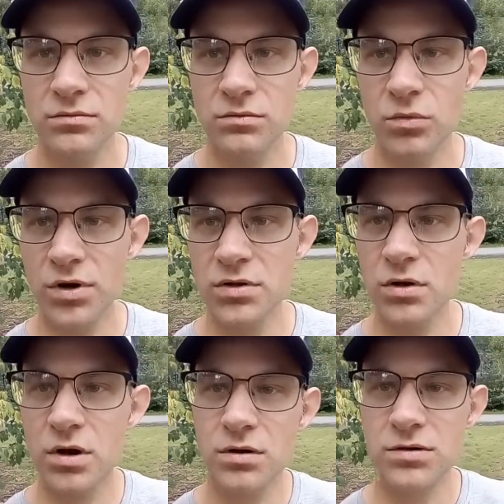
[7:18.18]
When you
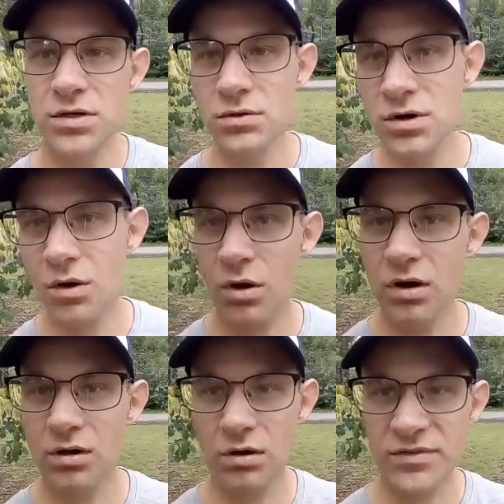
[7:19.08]
are doing all
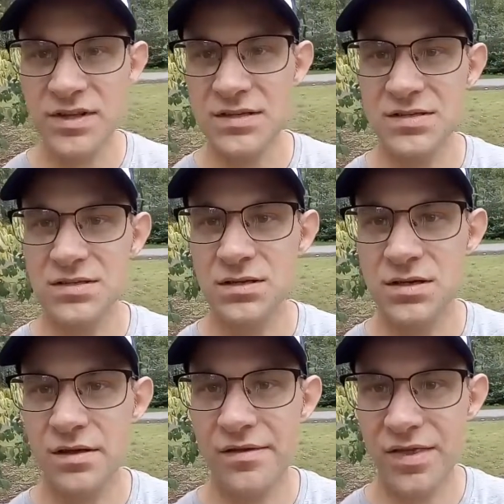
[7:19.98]
of these
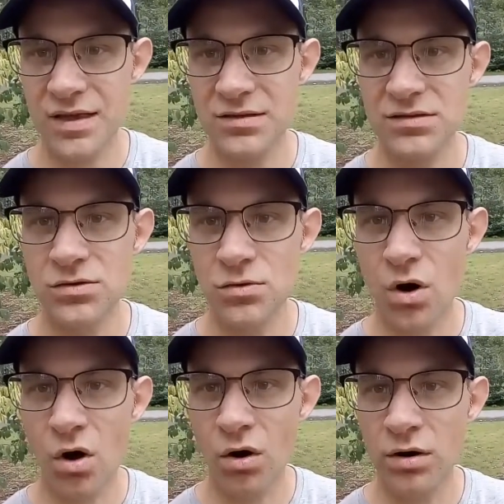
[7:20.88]
things, you
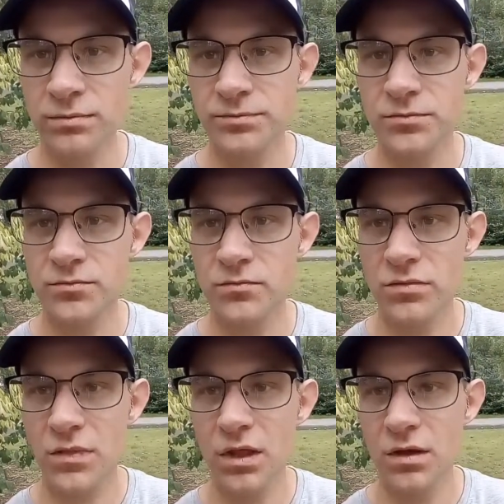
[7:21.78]
are
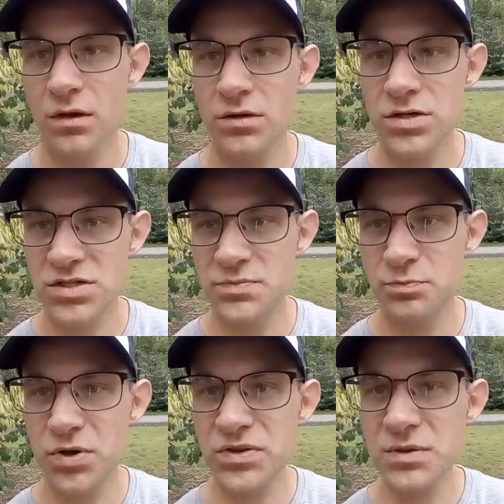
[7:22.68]
just
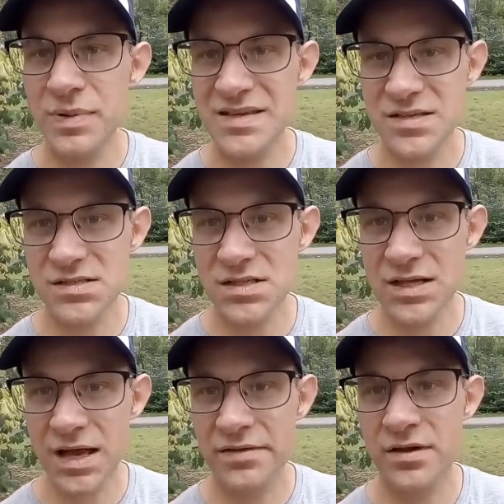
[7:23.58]
putting pieces
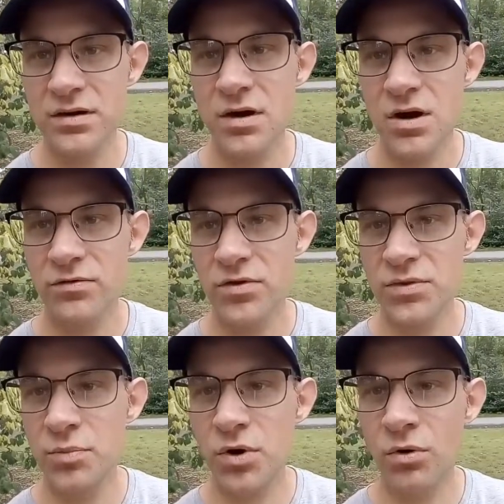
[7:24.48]
together for the
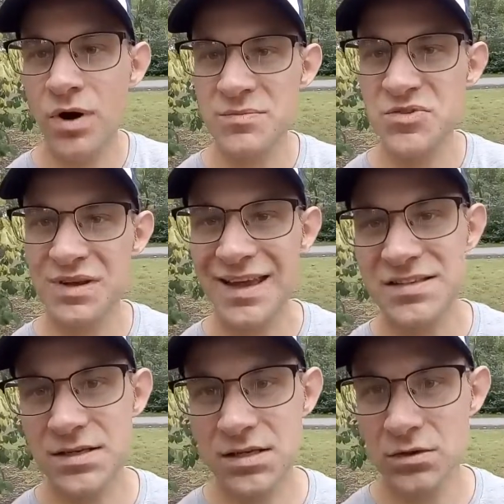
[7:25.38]
program to
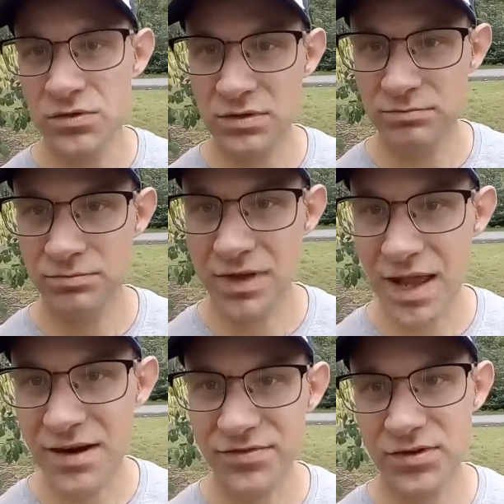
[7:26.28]
execute
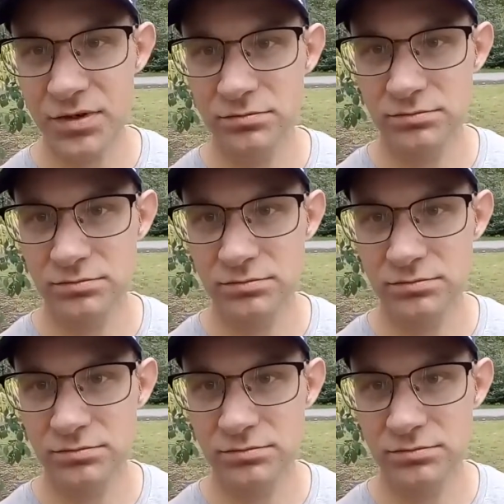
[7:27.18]
afterwards.